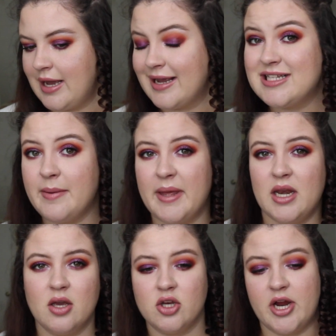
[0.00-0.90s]
I guess
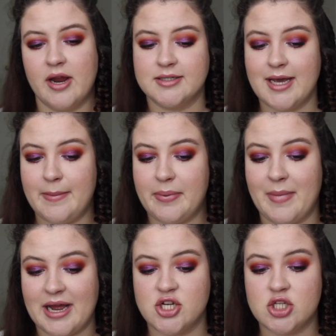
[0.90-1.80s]
depending on your hair type,
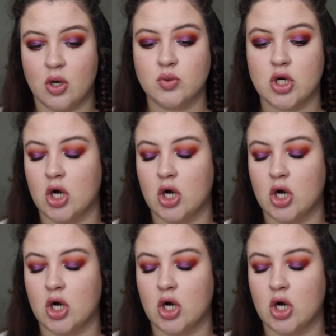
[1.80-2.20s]
mine just holds